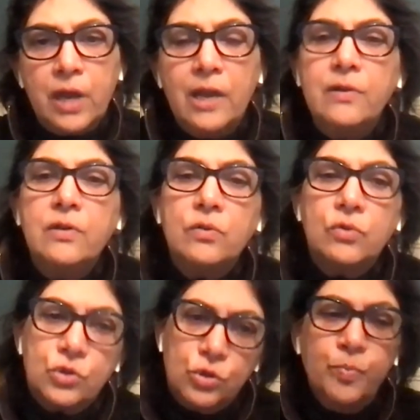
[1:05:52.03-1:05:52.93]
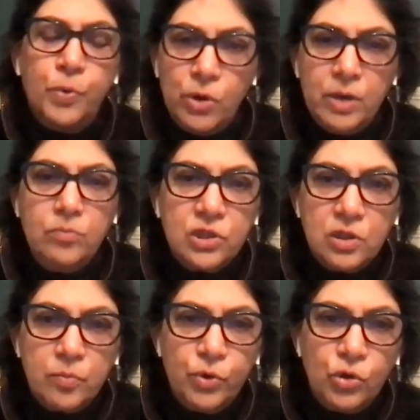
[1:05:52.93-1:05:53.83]
And two poems
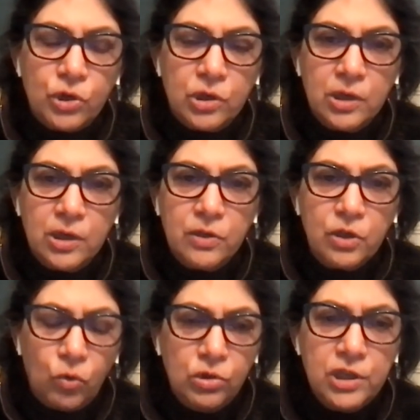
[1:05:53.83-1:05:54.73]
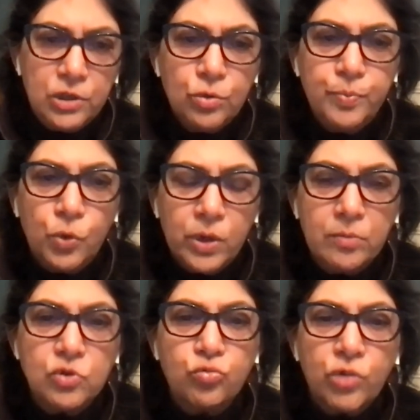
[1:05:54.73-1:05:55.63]
in the book, the only two
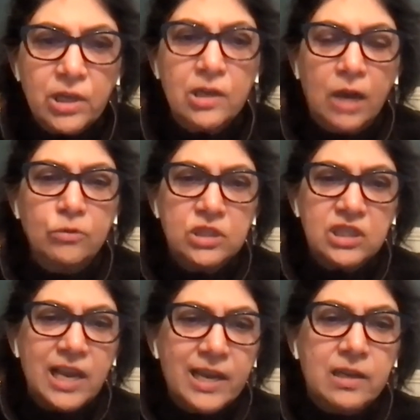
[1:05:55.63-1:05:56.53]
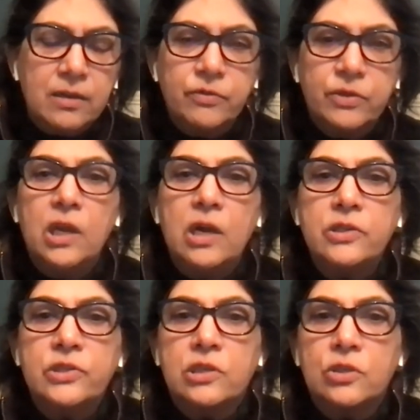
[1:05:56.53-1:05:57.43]
poems written outside of the
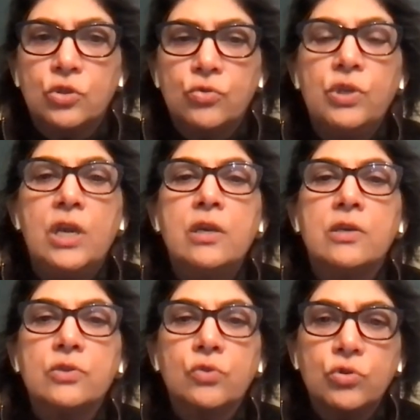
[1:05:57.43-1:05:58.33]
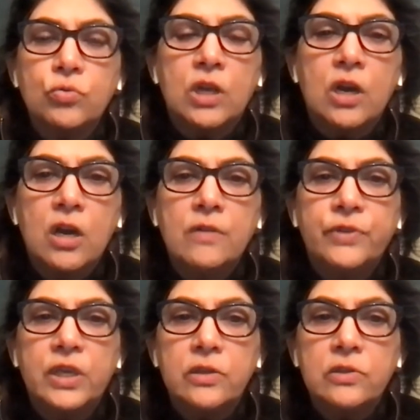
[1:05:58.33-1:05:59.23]
last 2 years or 2.5
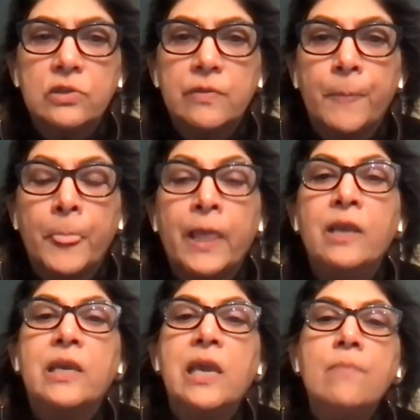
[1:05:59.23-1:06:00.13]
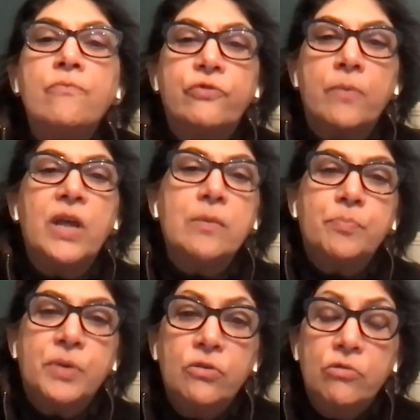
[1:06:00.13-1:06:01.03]
years, came from that
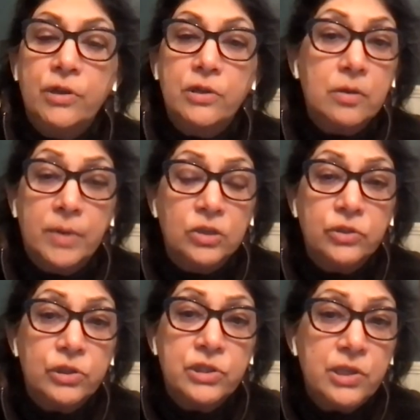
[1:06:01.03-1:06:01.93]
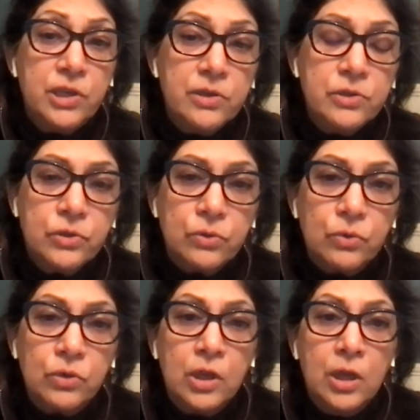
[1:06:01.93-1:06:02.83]
period about 30 years ago,